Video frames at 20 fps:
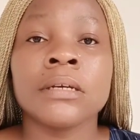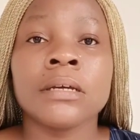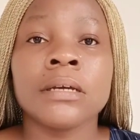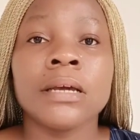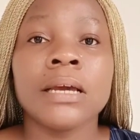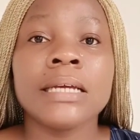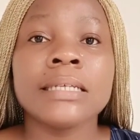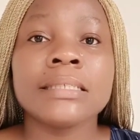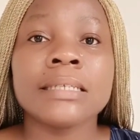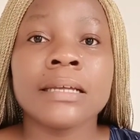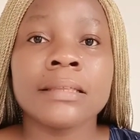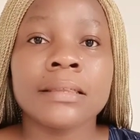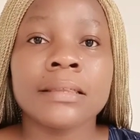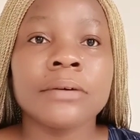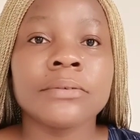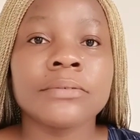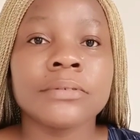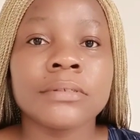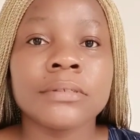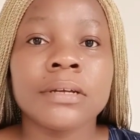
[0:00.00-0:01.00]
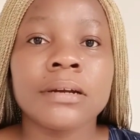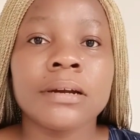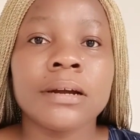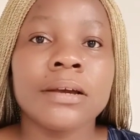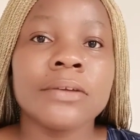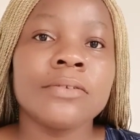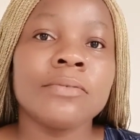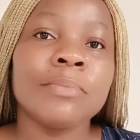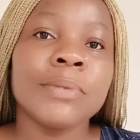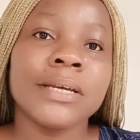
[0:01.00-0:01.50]
18,000
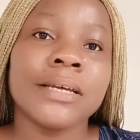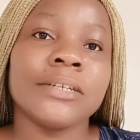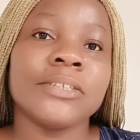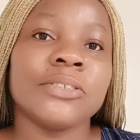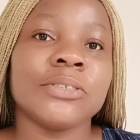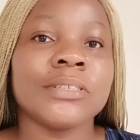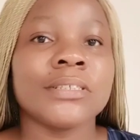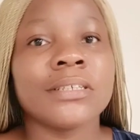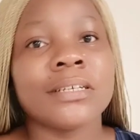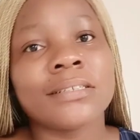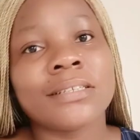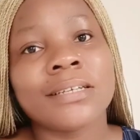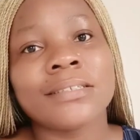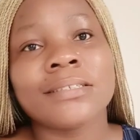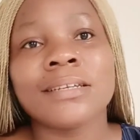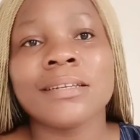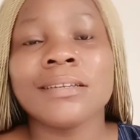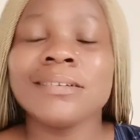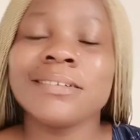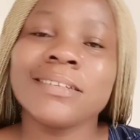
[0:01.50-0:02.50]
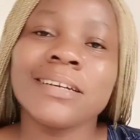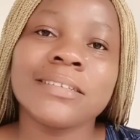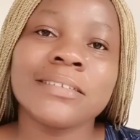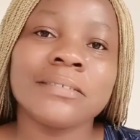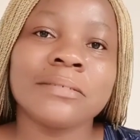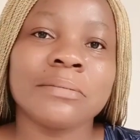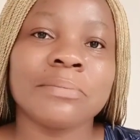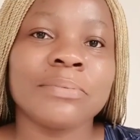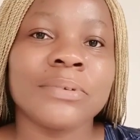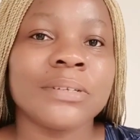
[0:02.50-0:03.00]
naira, you make a dress and start selling it, that's
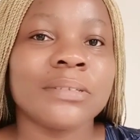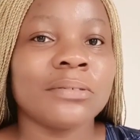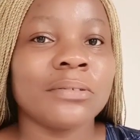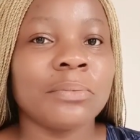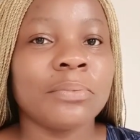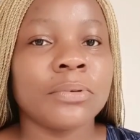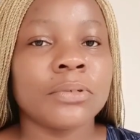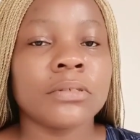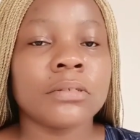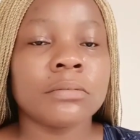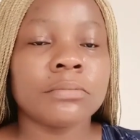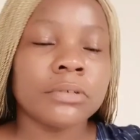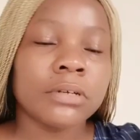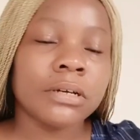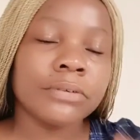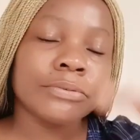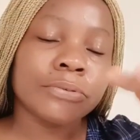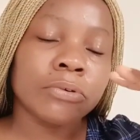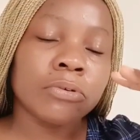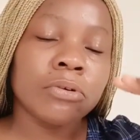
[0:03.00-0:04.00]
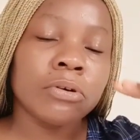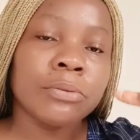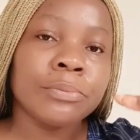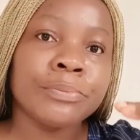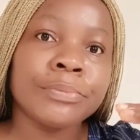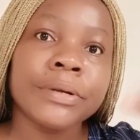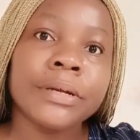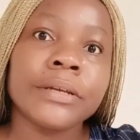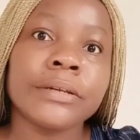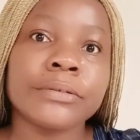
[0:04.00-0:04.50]
in the price. It's not possible. You have to go up
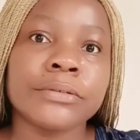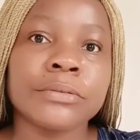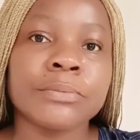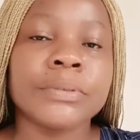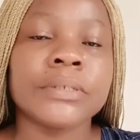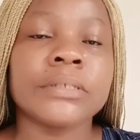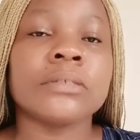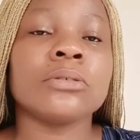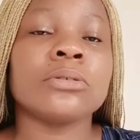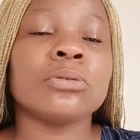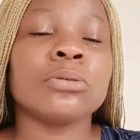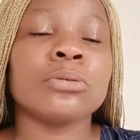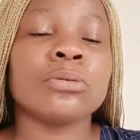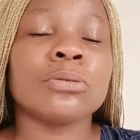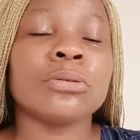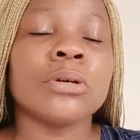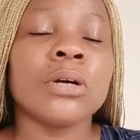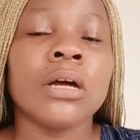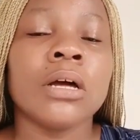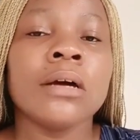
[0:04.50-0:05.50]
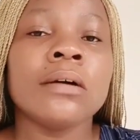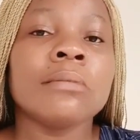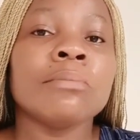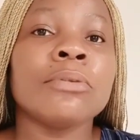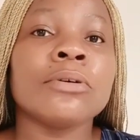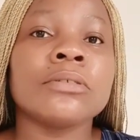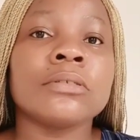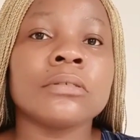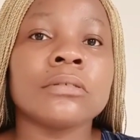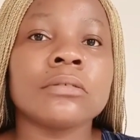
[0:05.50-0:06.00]
a little bit. So,
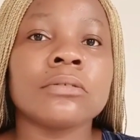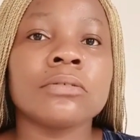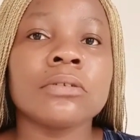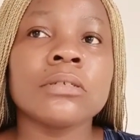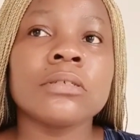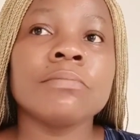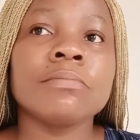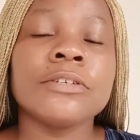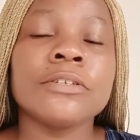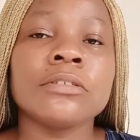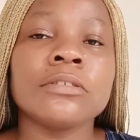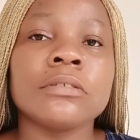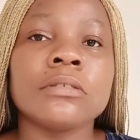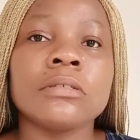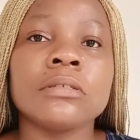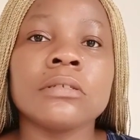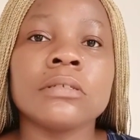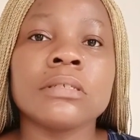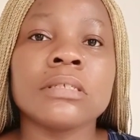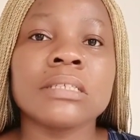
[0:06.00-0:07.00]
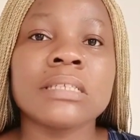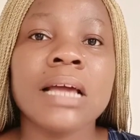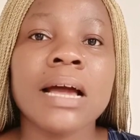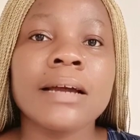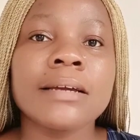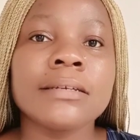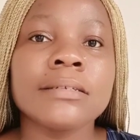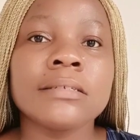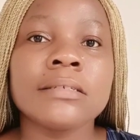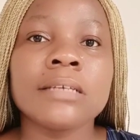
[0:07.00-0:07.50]
but trust me, the
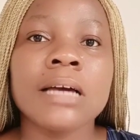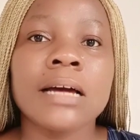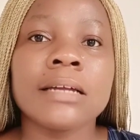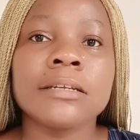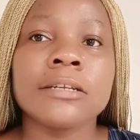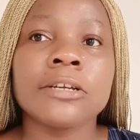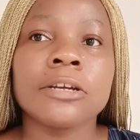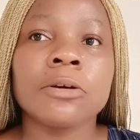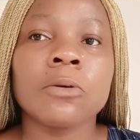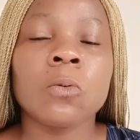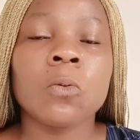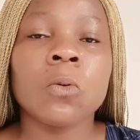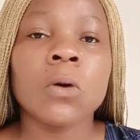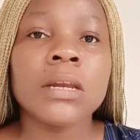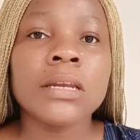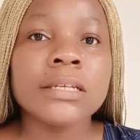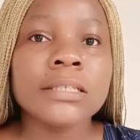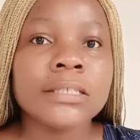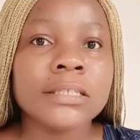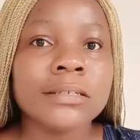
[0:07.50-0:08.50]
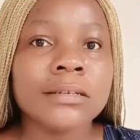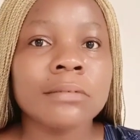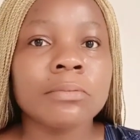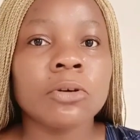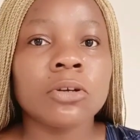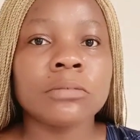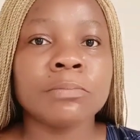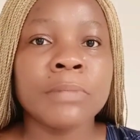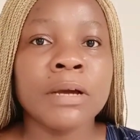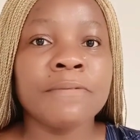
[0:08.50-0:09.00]
styles and the quality,
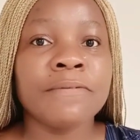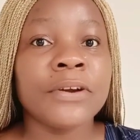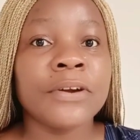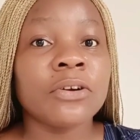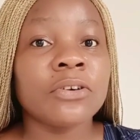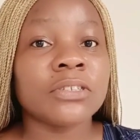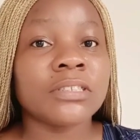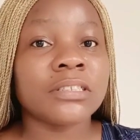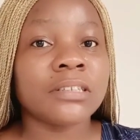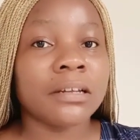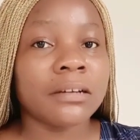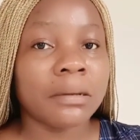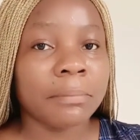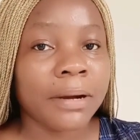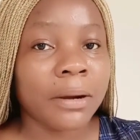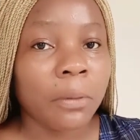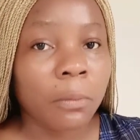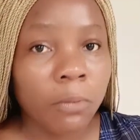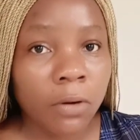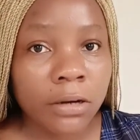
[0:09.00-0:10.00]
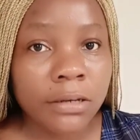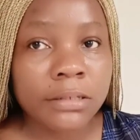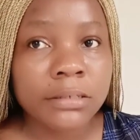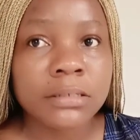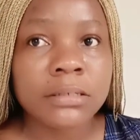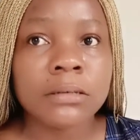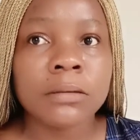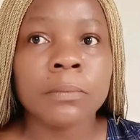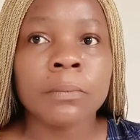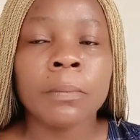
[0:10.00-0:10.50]
because me, I'm very concerned about
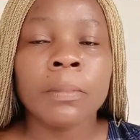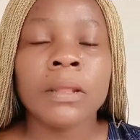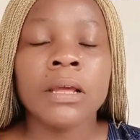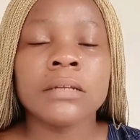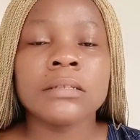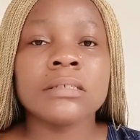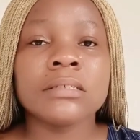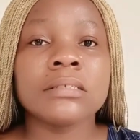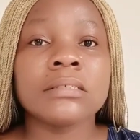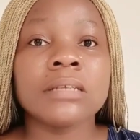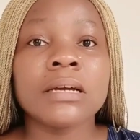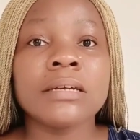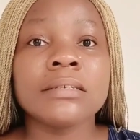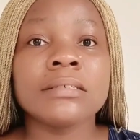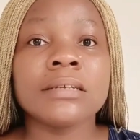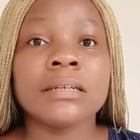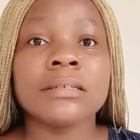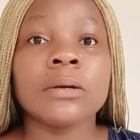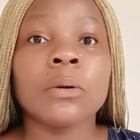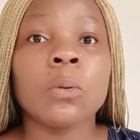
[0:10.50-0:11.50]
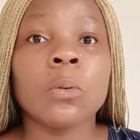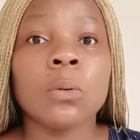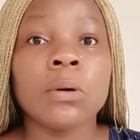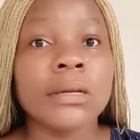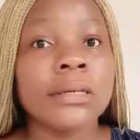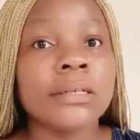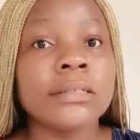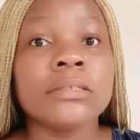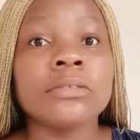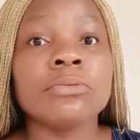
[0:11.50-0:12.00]
quality, the styles and the
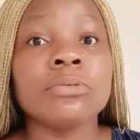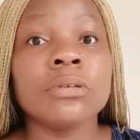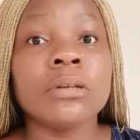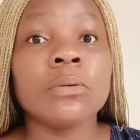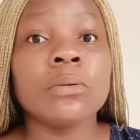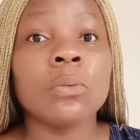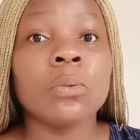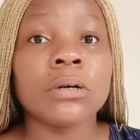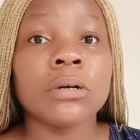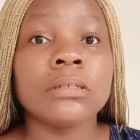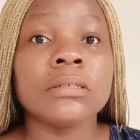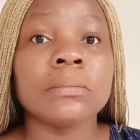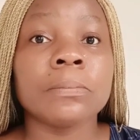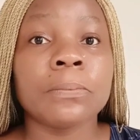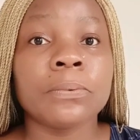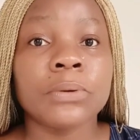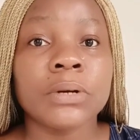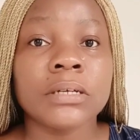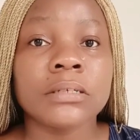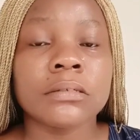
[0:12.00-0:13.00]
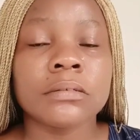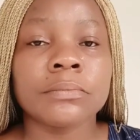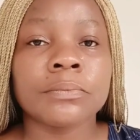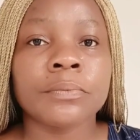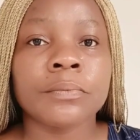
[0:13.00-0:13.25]
quality really worth the price.